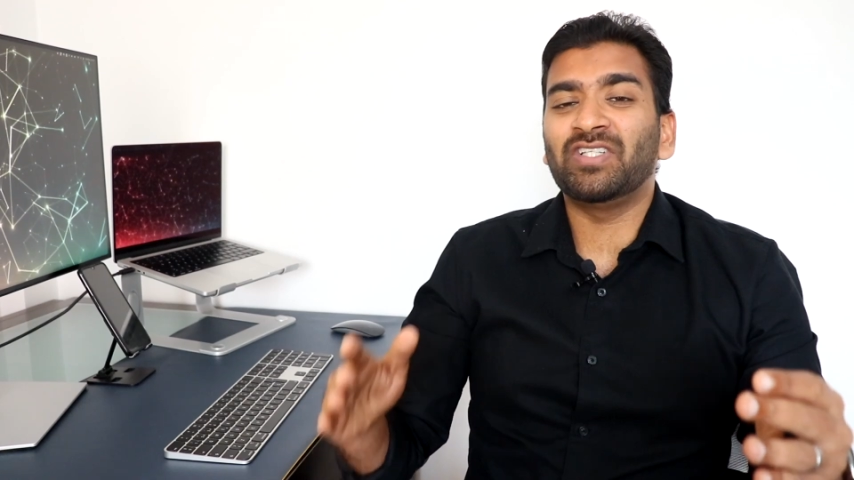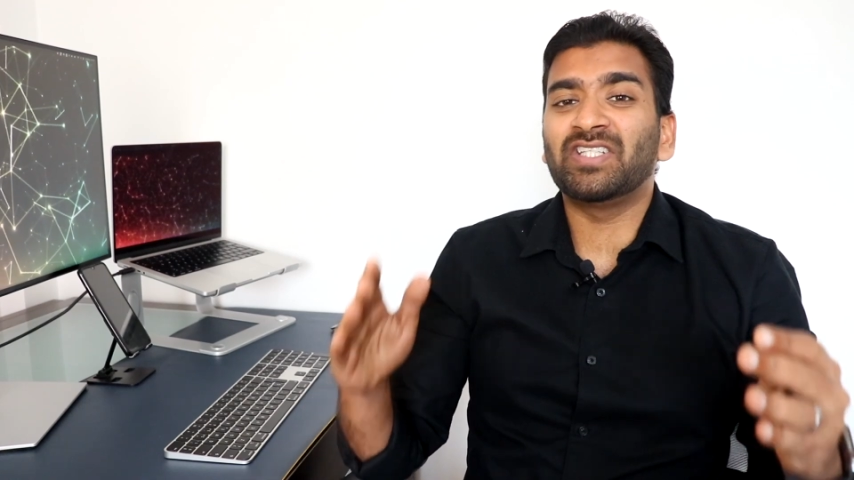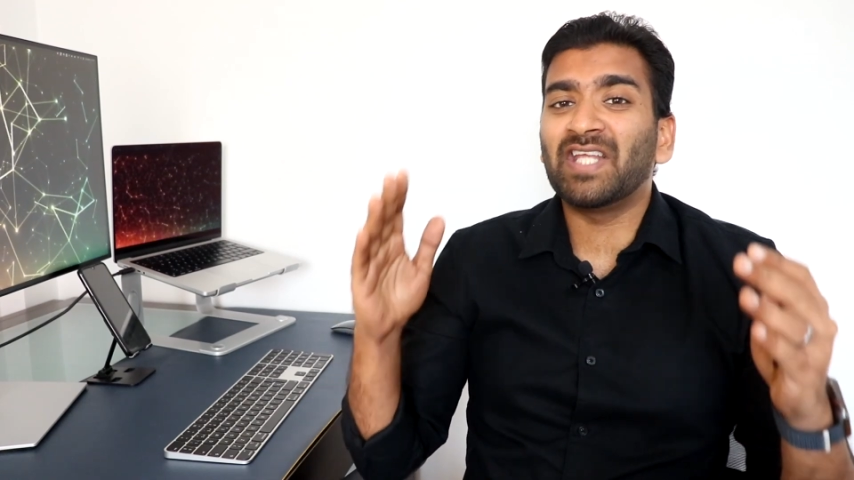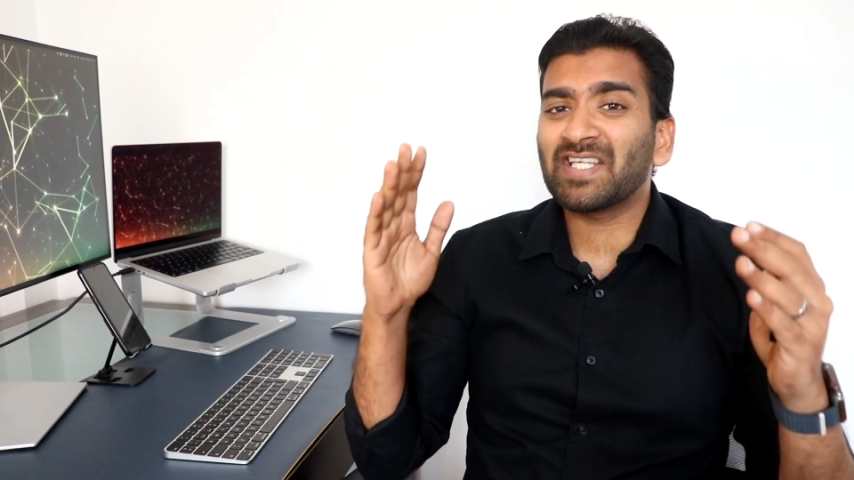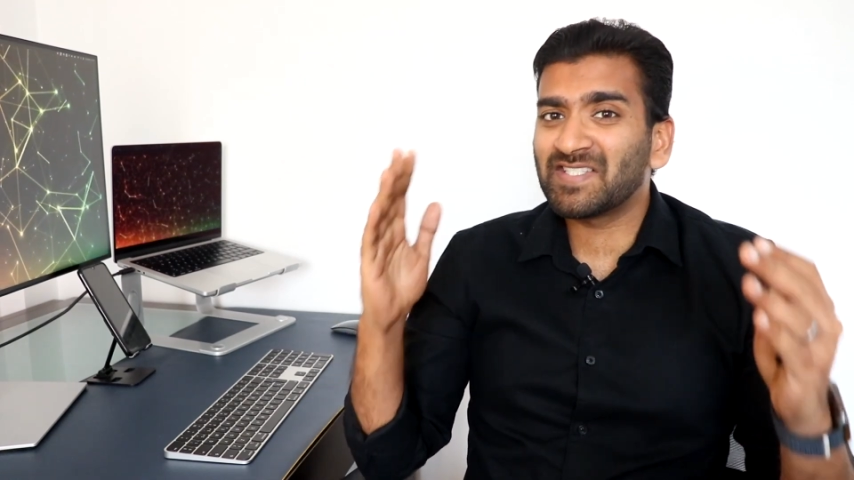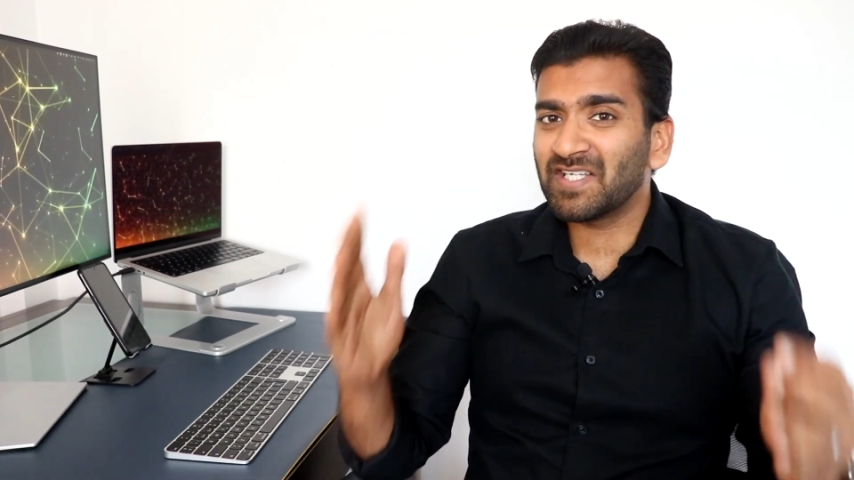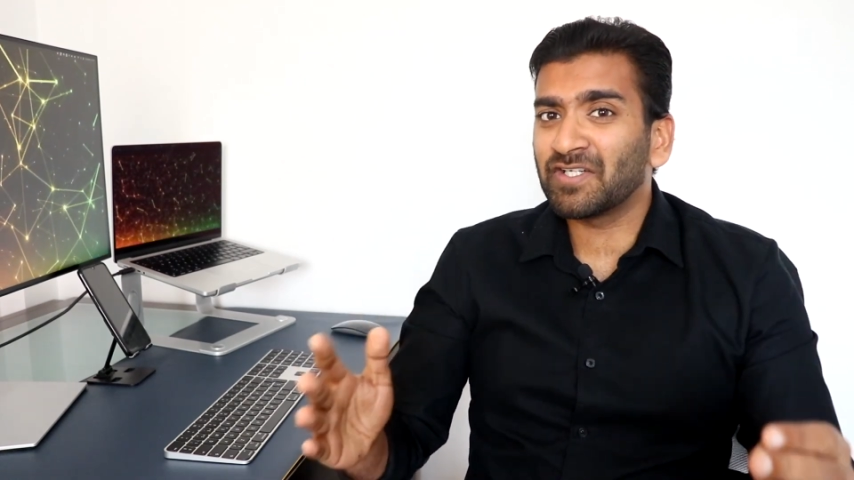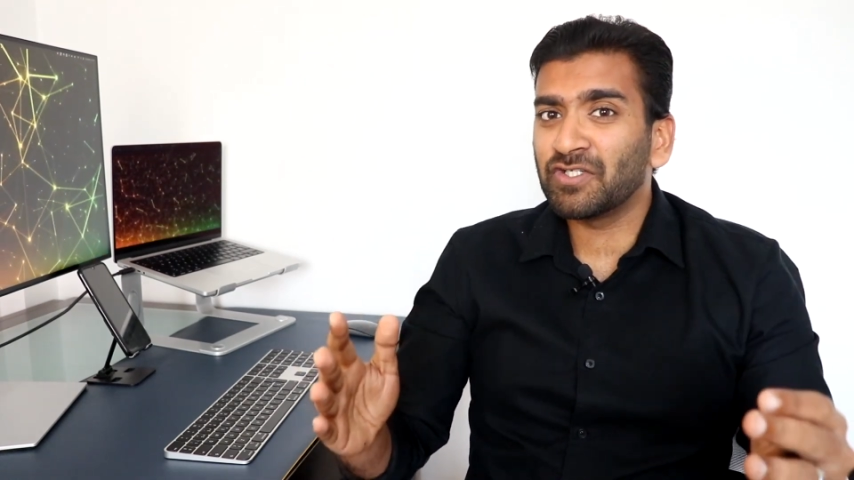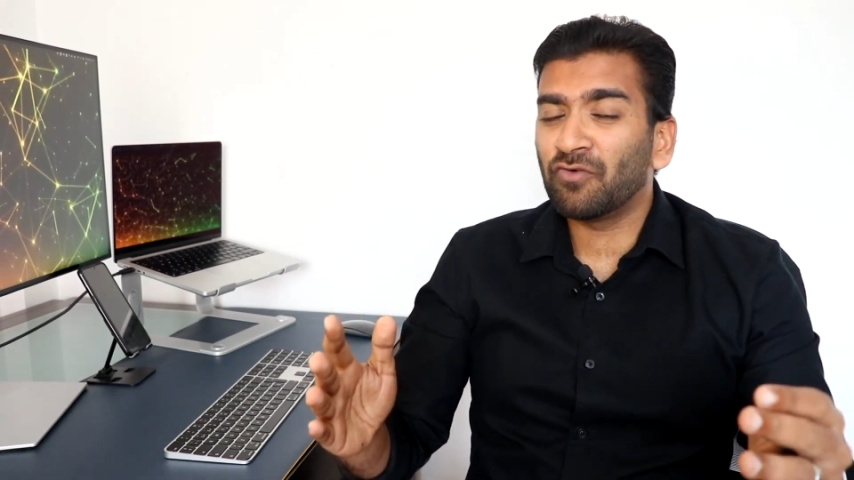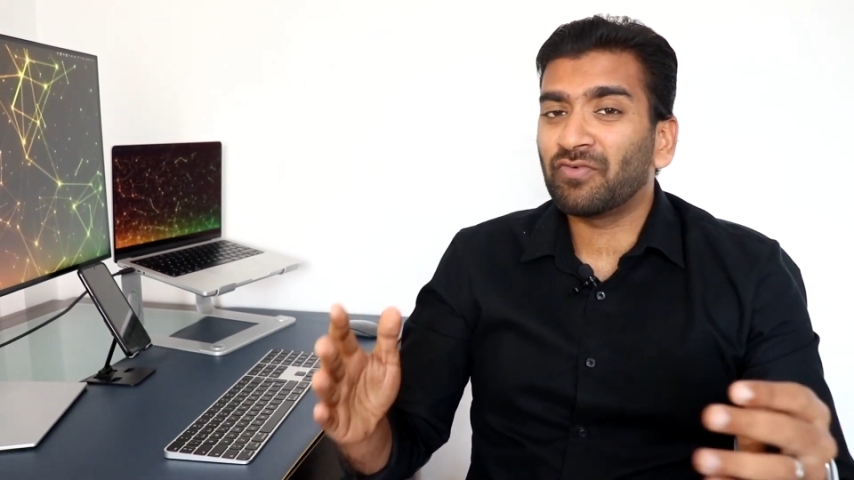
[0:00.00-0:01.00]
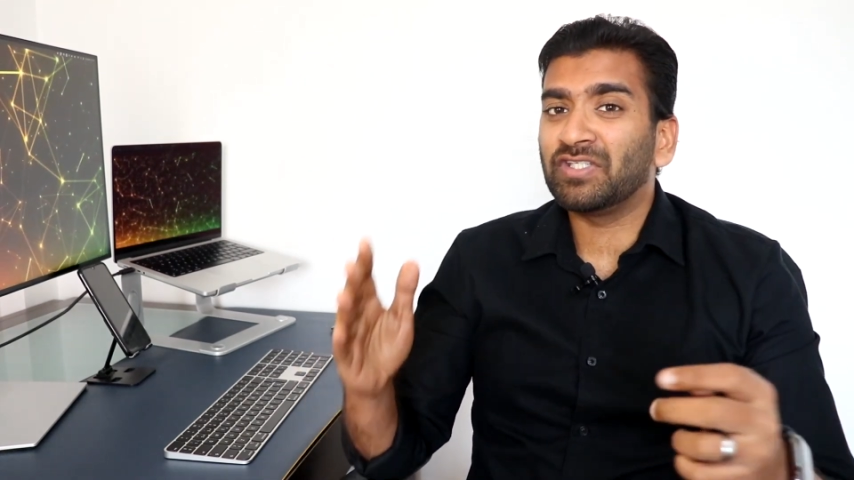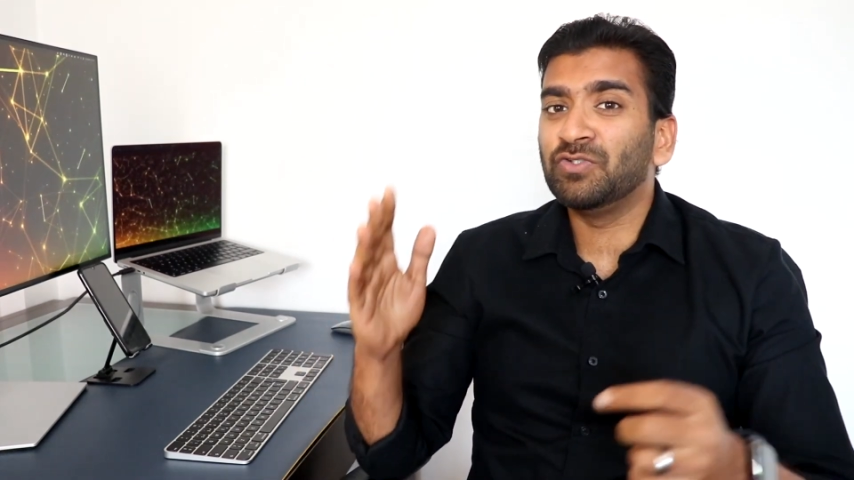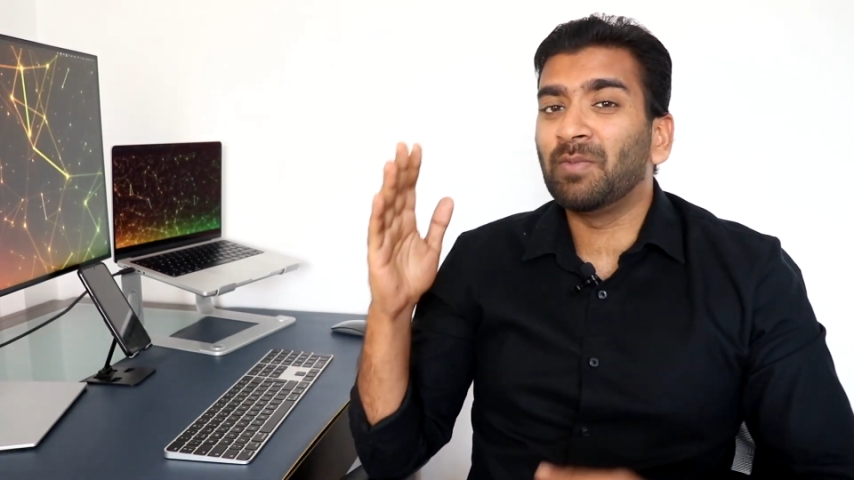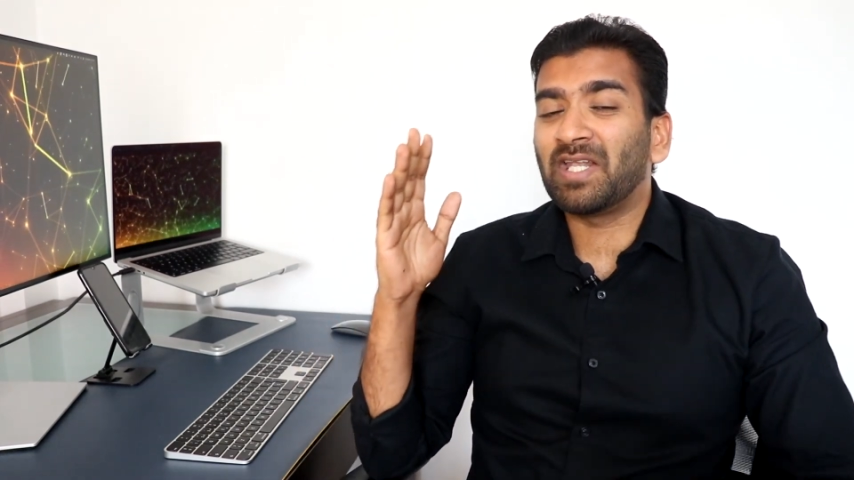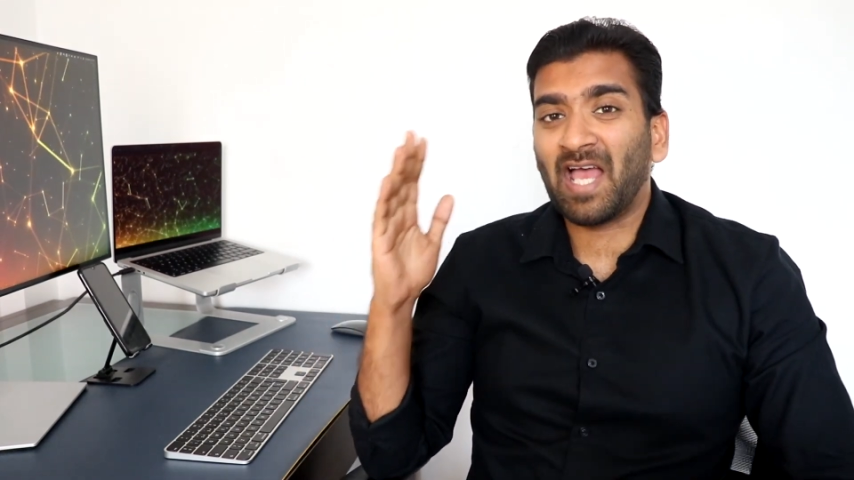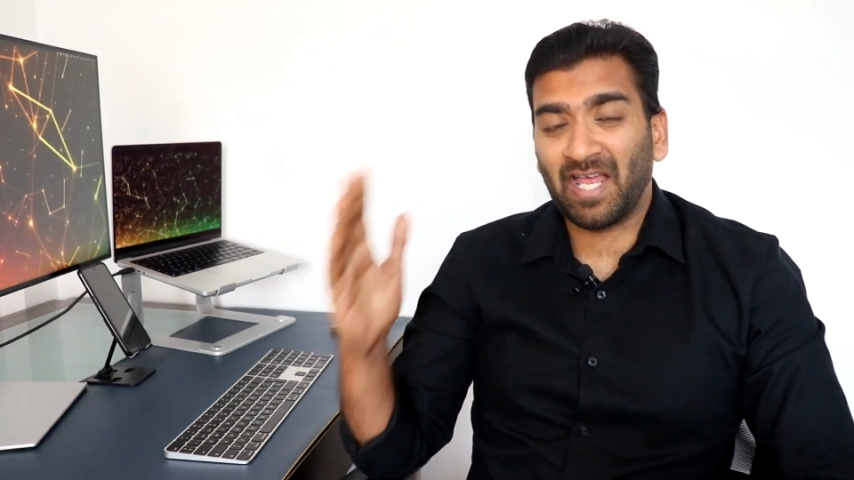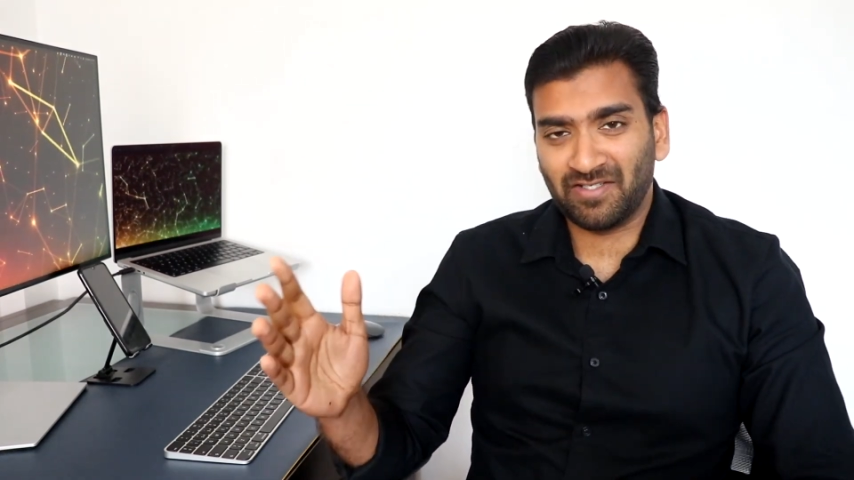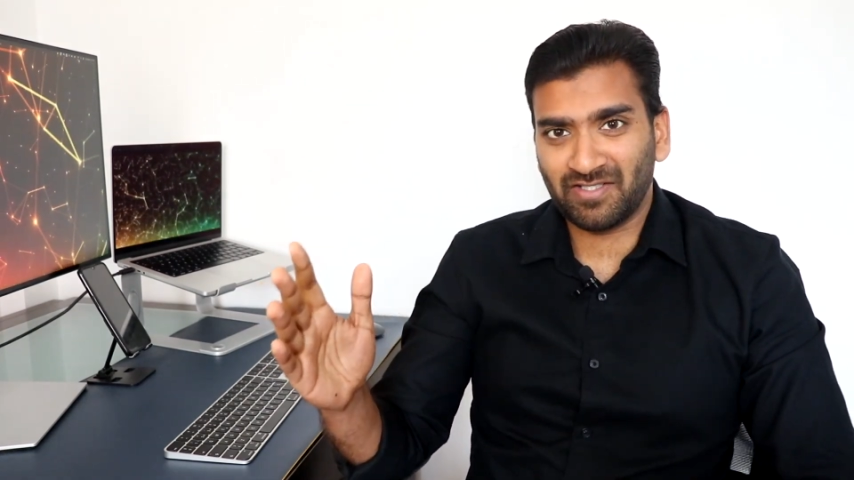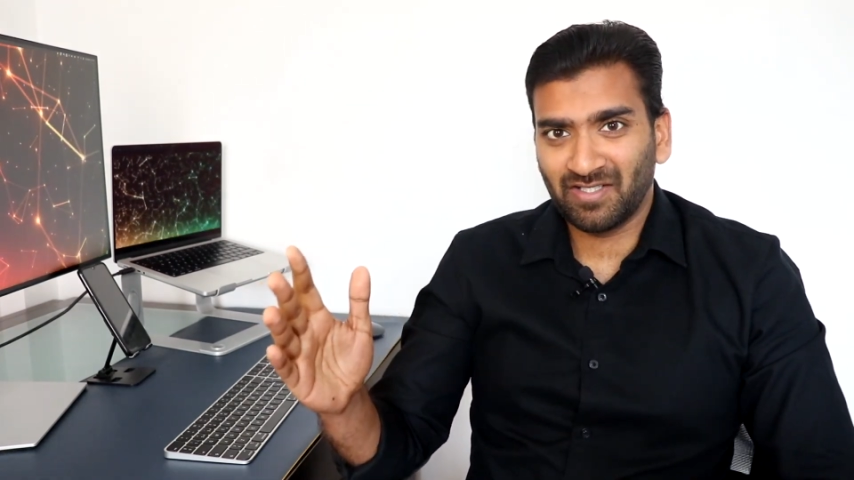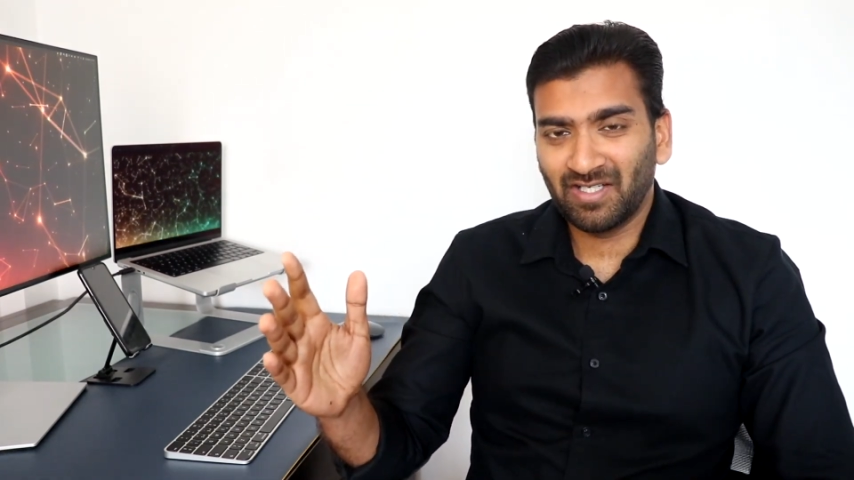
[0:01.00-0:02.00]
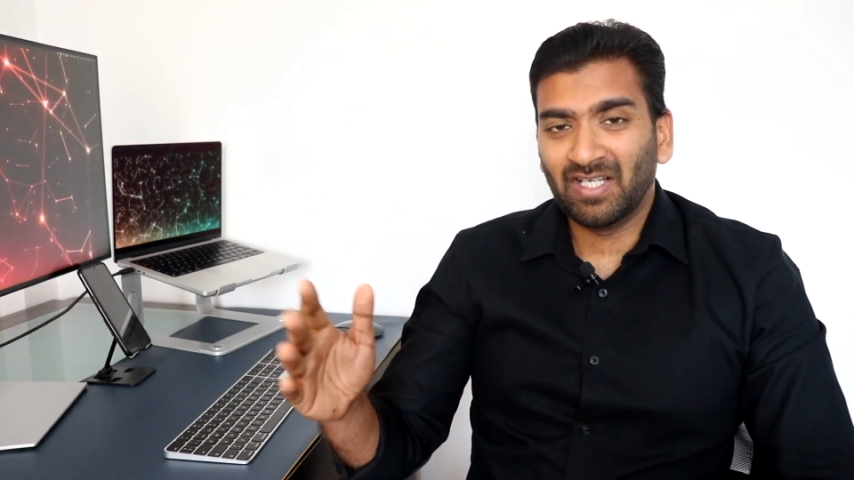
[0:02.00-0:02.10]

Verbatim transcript: with the dexterity of a human hand,